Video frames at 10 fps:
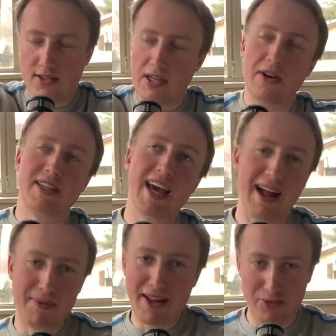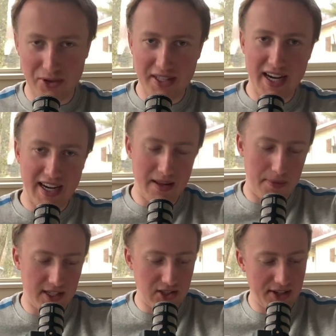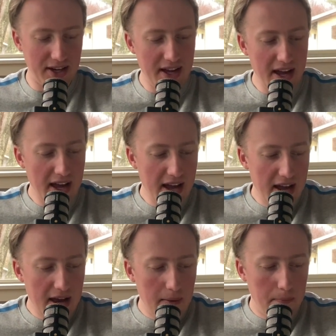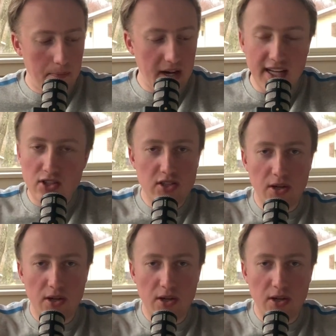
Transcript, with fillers: So, so I'm not ruling that out of the picture. But I just